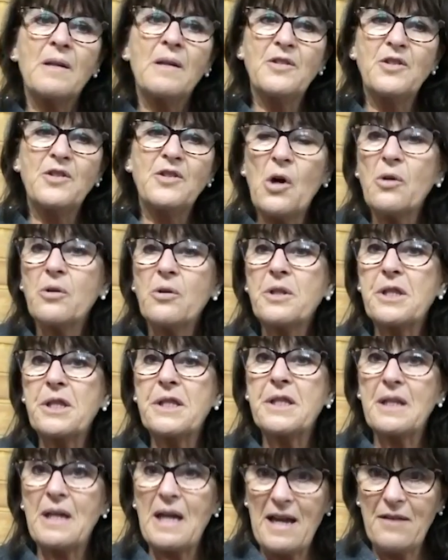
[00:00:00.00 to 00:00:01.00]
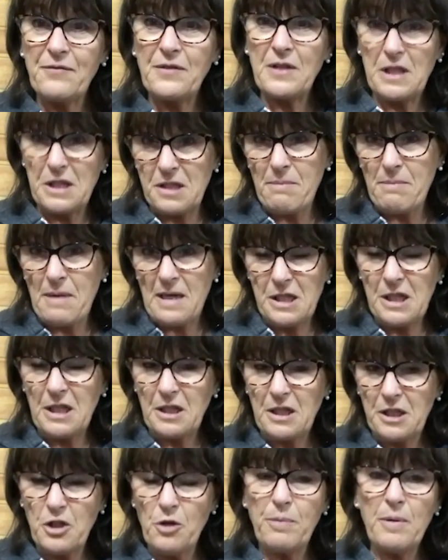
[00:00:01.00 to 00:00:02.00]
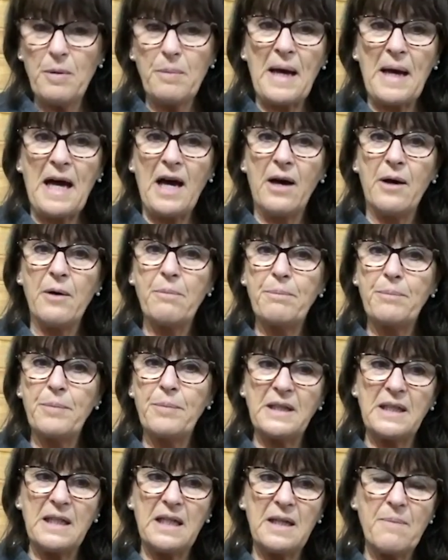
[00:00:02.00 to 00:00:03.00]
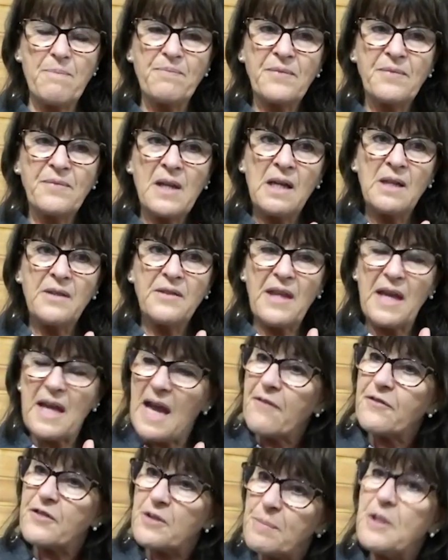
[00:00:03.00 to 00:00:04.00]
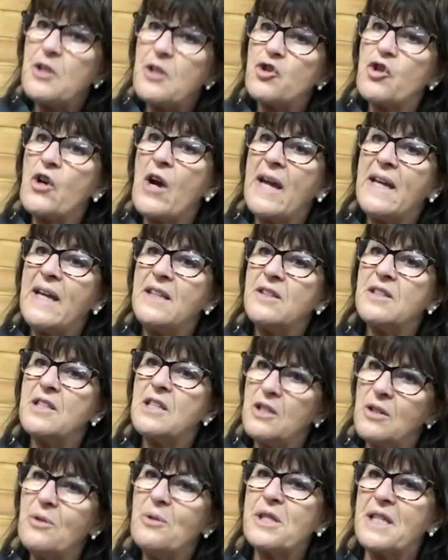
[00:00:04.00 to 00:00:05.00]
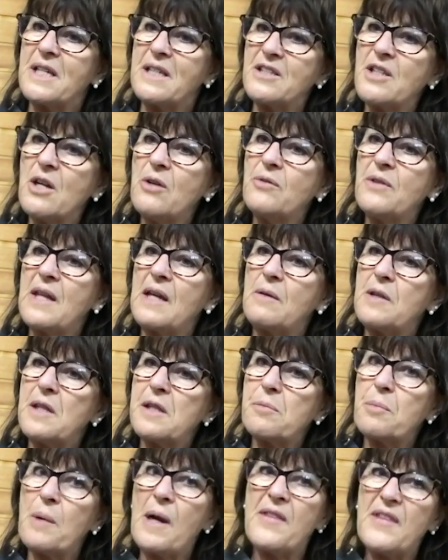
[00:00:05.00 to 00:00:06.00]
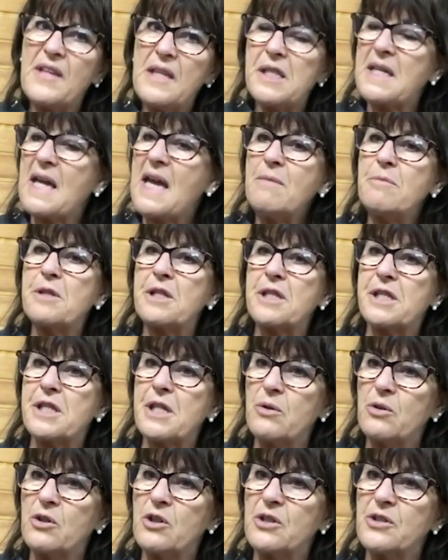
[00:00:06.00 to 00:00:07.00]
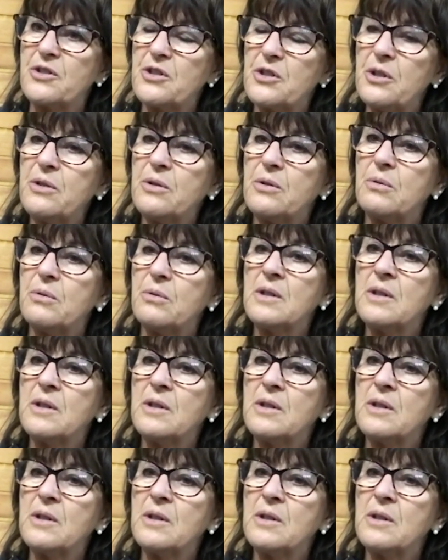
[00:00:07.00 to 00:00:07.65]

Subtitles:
dogs have this amazing superpower, but they have to be trained to use it, don't they? It's why these games are so good too.